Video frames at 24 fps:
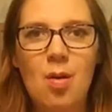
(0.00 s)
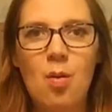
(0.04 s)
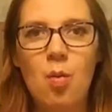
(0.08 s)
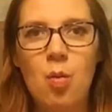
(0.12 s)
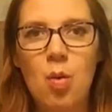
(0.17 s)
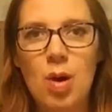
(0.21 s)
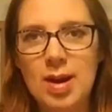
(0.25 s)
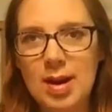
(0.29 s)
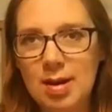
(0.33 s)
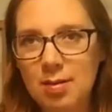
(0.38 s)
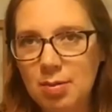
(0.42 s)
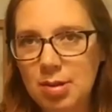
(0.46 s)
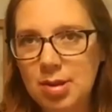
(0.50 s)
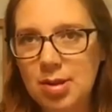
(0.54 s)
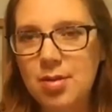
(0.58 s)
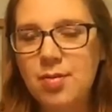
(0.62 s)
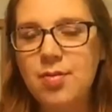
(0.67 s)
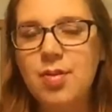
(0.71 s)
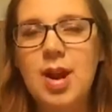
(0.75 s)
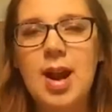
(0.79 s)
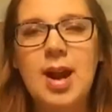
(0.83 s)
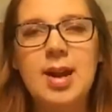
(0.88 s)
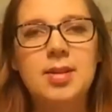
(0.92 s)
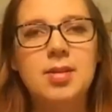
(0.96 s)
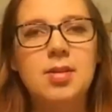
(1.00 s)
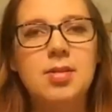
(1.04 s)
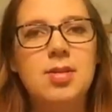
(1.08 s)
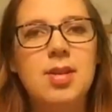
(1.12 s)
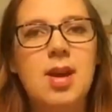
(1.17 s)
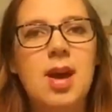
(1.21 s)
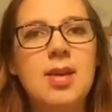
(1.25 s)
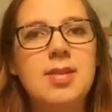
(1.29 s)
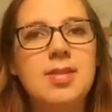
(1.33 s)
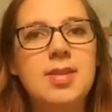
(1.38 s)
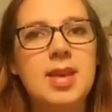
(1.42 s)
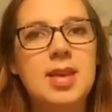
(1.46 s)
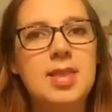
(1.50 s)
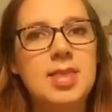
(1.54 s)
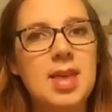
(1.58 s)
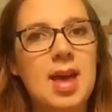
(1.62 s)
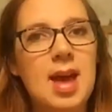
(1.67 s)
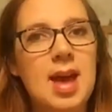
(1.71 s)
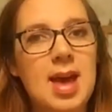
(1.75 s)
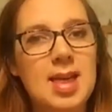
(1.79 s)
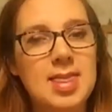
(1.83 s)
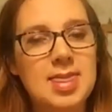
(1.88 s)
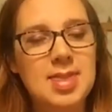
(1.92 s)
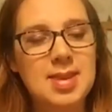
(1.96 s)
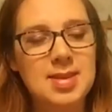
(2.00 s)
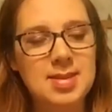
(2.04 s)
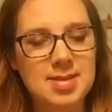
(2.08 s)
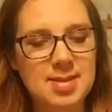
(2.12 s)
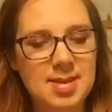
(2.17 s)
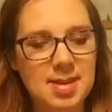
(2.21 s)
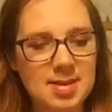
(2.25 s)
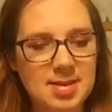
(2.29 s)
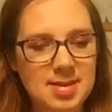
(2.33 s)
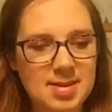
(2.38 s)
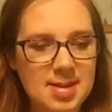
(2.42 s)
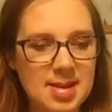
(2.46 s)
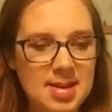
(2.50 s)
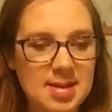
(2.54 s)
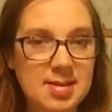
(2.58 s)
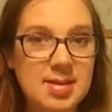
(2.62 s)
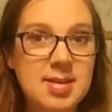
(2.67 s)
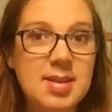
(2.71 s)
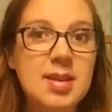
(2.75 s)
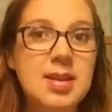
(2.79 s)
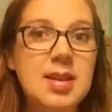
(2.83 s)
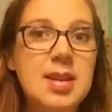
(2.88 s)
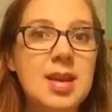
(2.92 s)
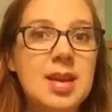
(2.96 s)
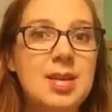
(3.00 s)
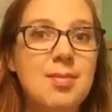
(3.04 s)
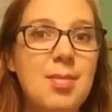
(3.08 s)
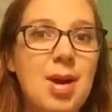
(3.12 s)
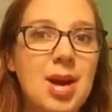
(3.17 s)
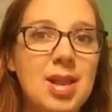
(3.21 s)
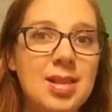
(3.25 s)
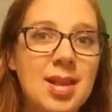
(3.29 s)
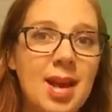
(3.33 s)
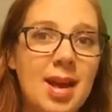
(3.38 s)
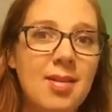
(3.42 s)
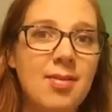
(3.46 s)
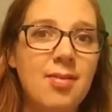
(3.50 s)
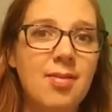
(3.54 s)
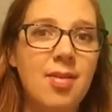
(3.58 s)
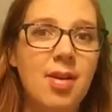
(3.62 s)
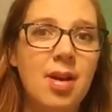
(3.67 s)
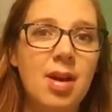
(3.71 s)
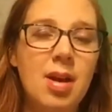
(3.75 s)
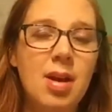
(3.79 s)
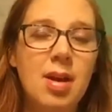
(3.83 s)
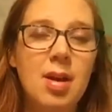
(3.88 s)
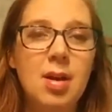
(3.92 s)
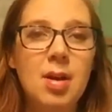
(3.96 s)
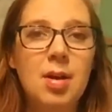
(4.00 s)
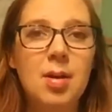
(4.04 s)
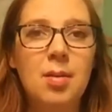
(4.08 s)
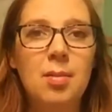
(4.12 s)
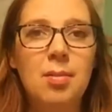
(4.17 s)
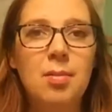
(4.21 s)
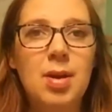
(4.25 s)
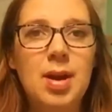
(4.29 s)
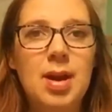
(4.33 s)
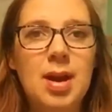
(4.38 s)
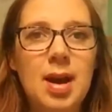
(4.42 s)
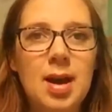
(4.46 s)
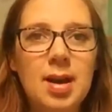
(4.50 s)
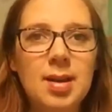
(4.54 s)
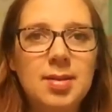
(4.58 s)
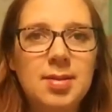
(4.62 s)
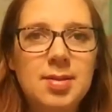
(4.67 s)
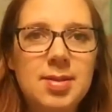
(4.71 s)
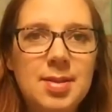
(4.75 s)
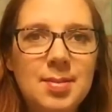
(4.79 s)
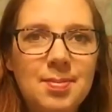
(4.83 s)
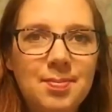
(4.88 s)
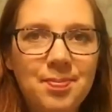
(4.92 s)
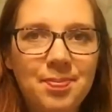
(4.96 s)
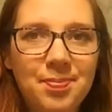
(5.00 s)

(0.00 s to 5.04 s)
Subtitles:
what I will do for exercise at this season in my life, because